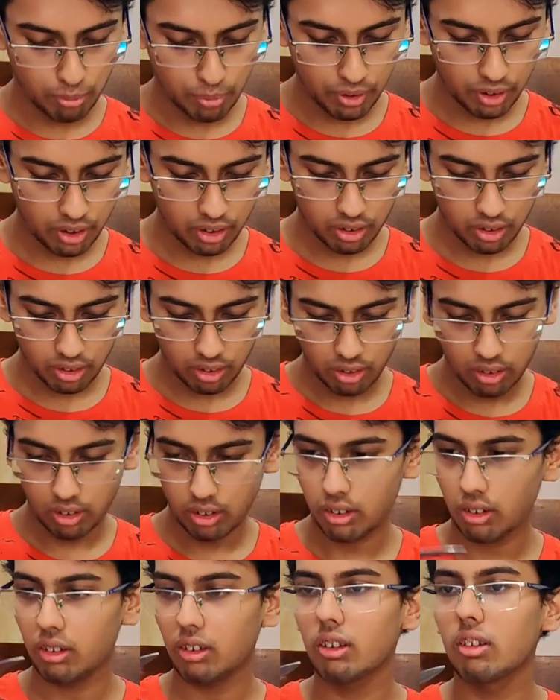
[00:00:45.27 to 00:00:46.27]
begin.
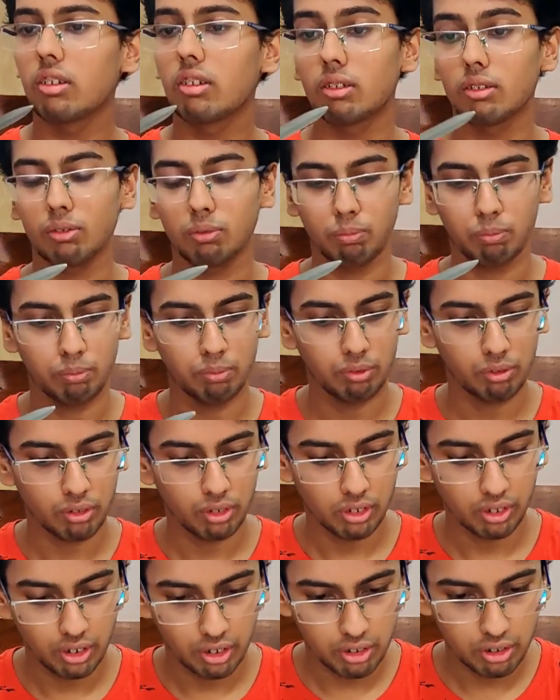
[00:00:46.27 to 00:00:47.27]

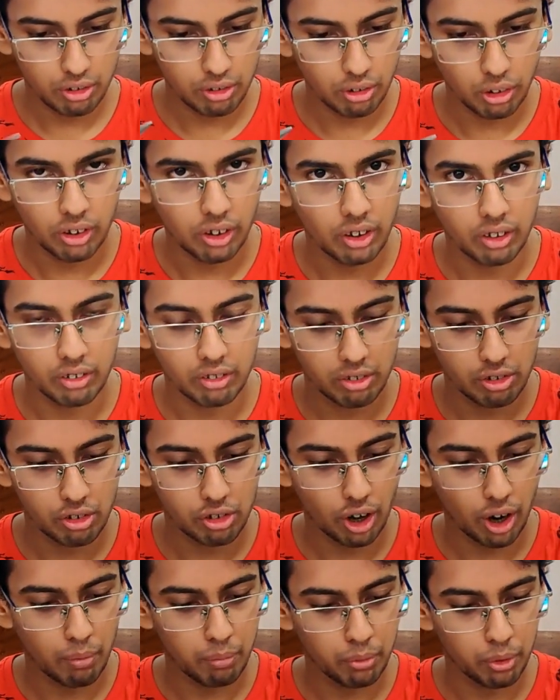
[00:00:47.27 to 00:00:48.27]
It's not that
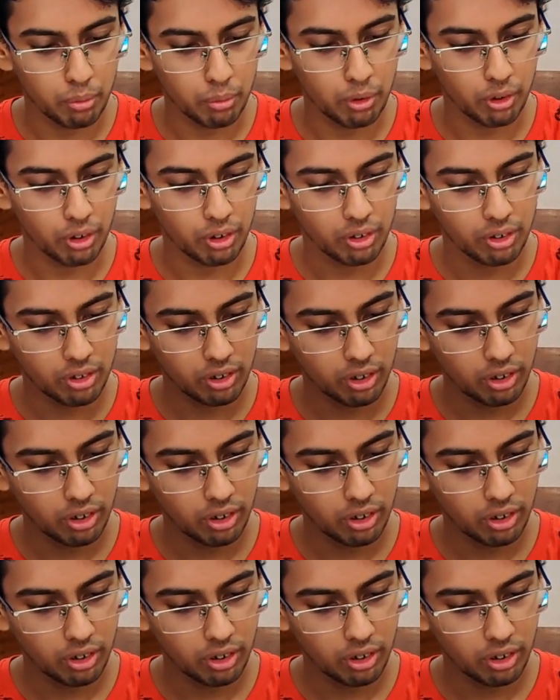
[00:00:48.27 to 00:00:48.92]
sharp, to be honest.